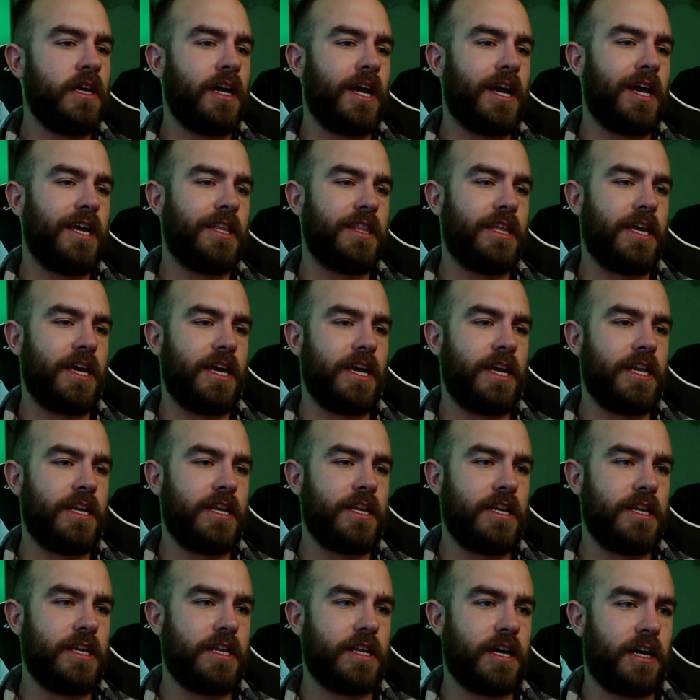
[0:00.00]
And
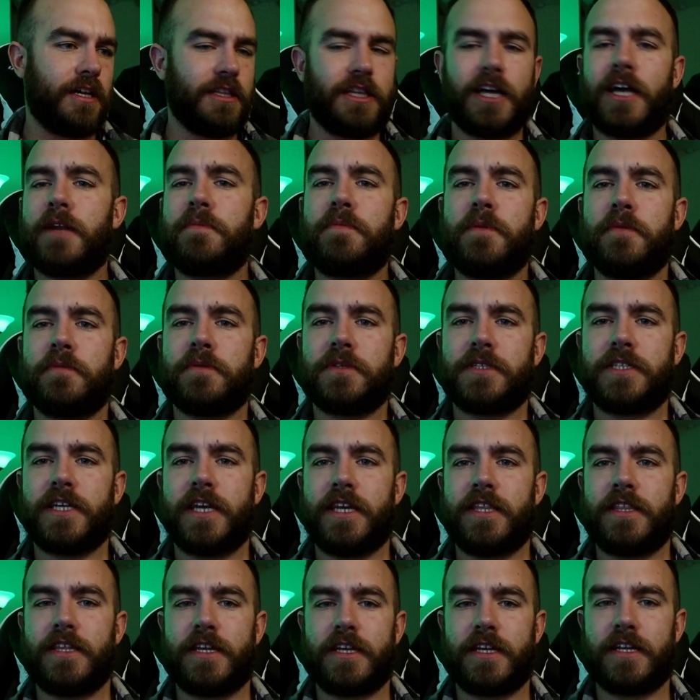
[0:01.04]
then a lot of people say
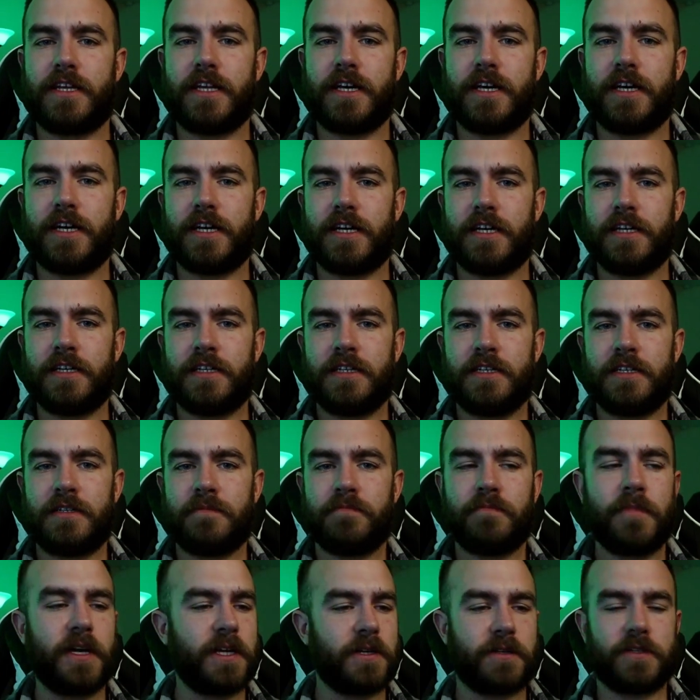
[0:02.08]
that
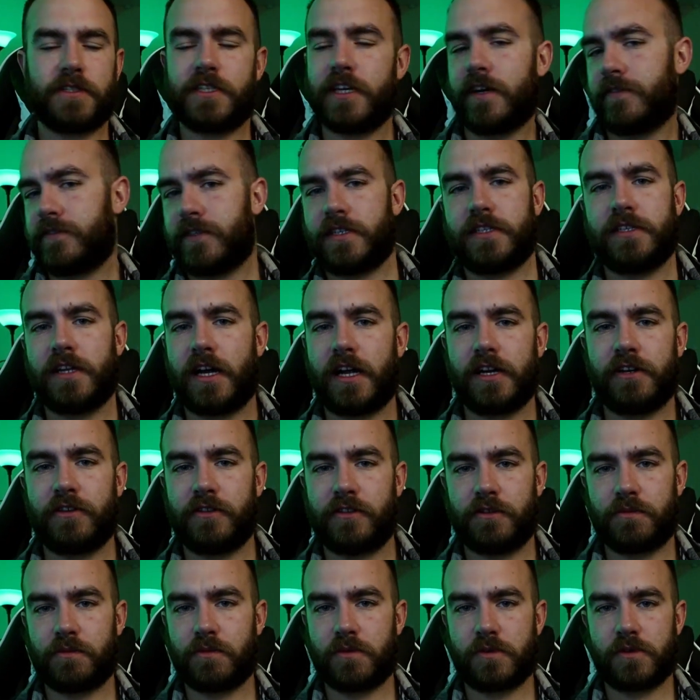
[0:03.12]
Microsoft doesn't honor
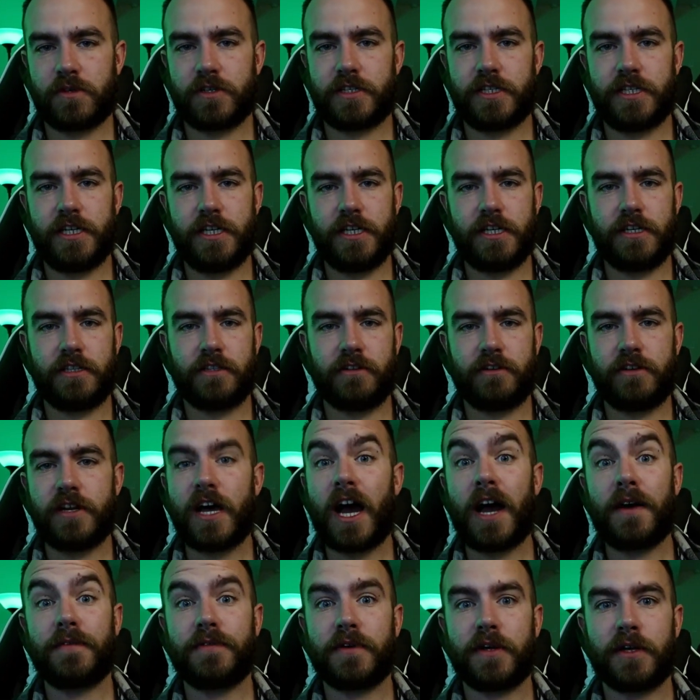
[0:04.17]
their warranty and they're
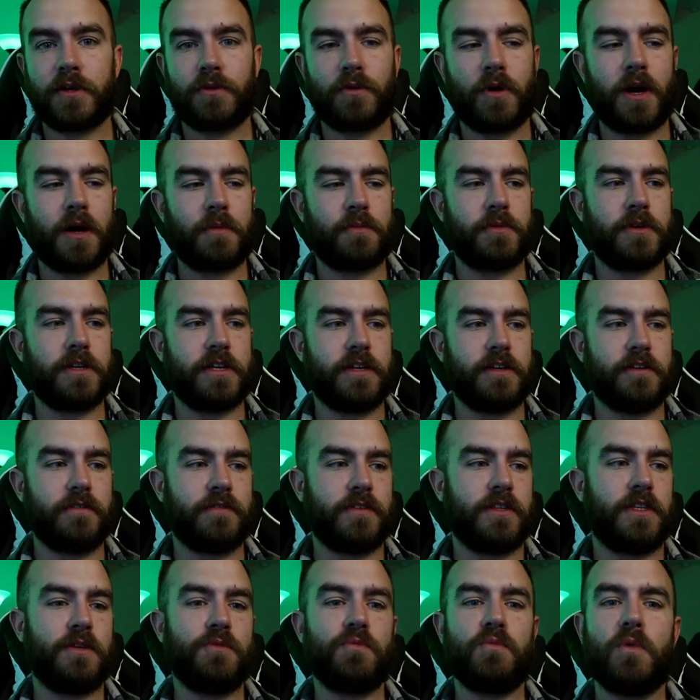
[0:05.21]
not very cooperative
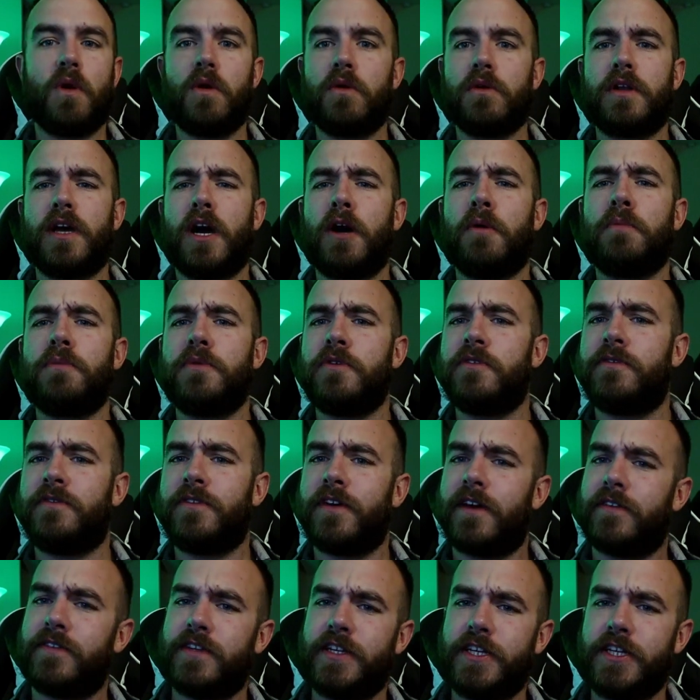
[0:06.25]
and they won't help you if you
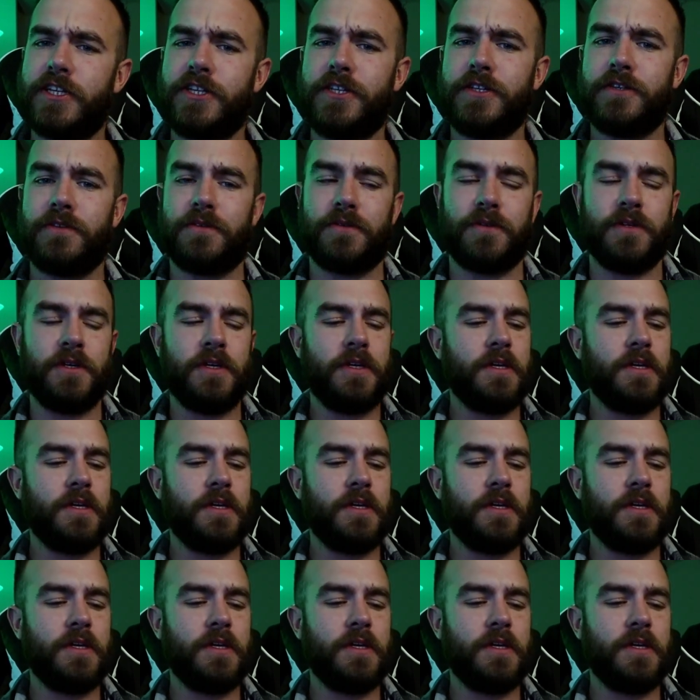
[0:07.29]
have an issue.